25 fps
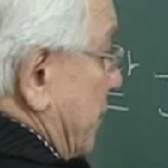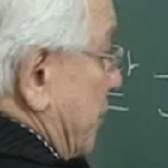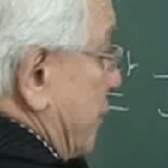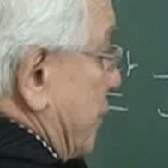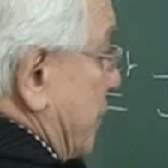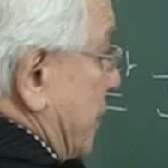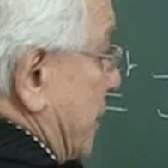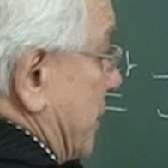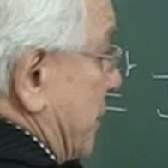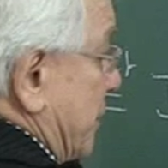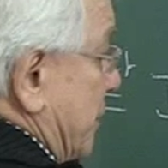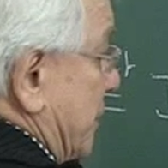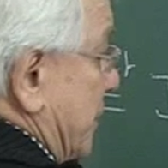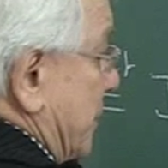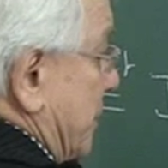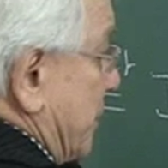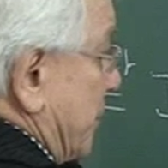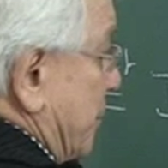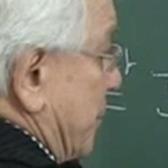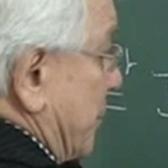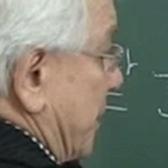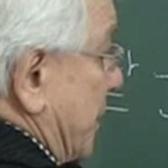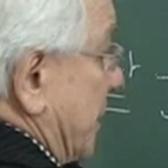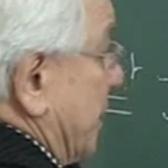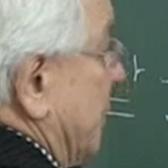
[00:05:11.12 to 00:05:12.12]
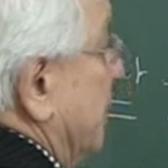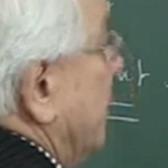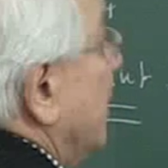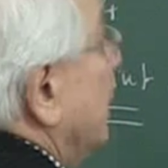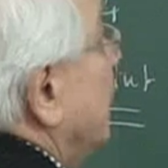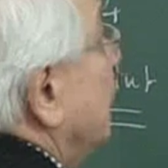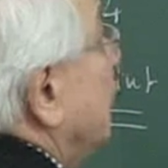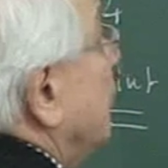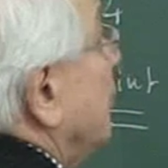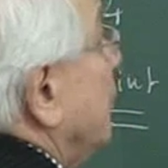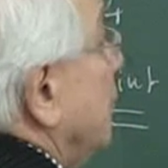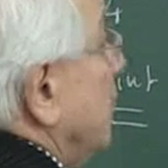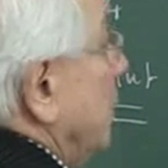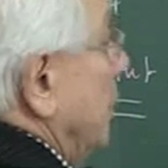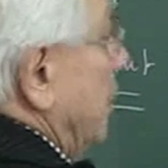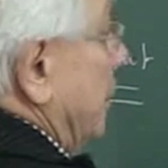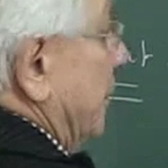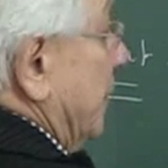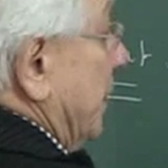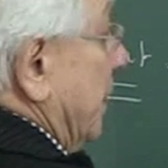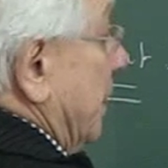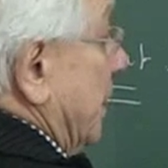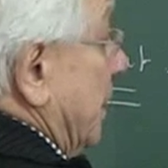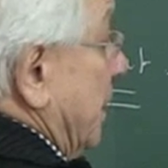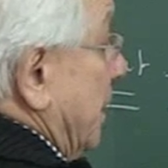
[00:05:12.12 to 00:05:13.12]
just be careful,
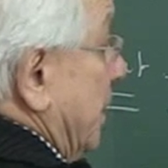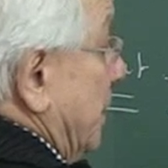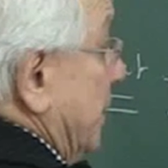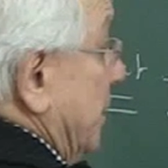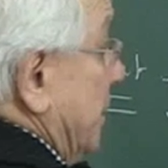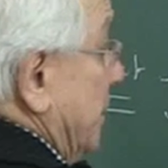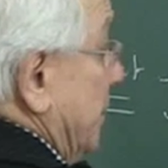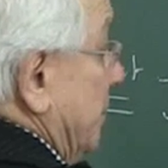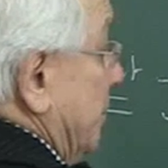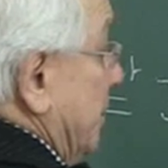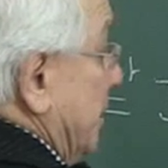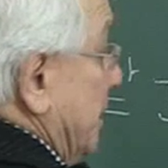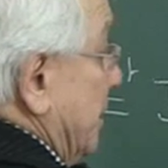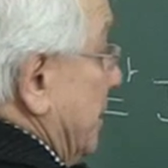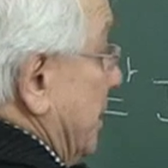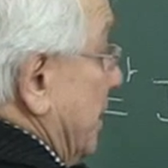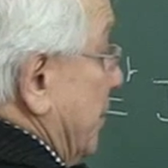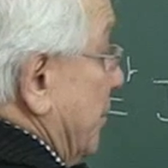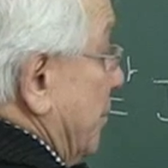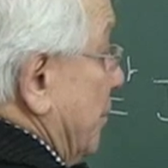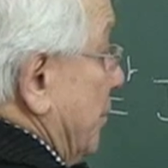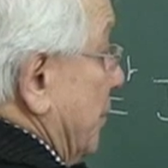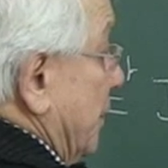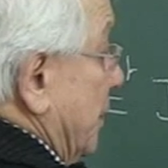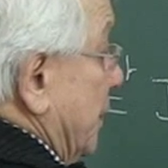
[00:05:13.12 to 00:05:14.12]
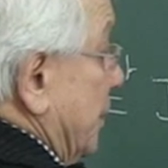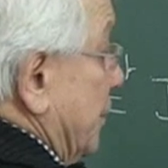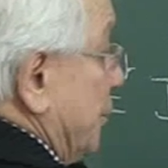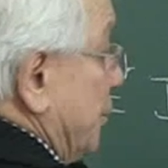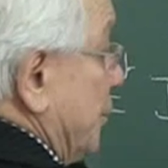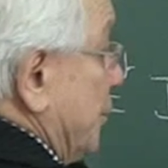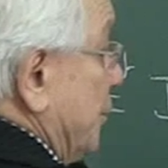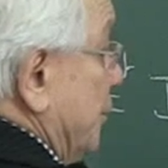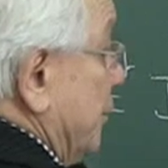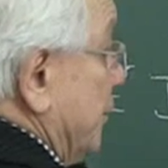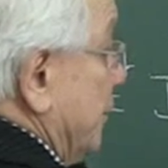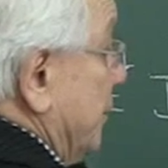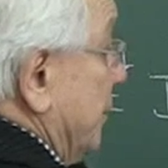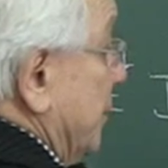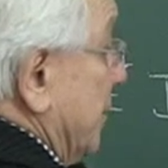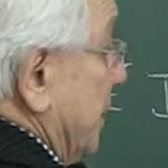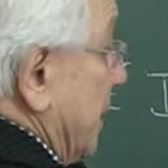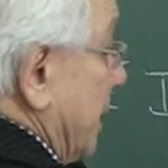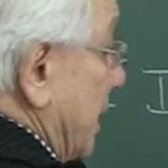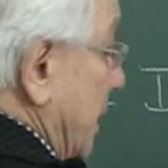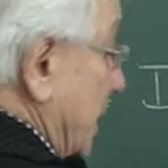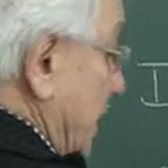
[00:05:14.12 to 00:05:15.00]
then I be careful I used